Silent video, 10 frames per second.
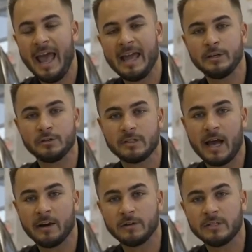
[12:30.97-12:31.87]
and your
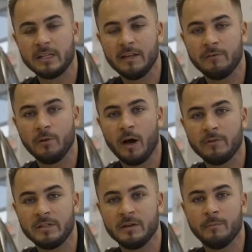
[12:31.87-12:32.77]
tires to give you
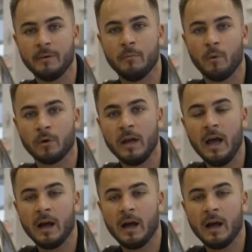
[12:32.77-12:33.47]
obviously a bit more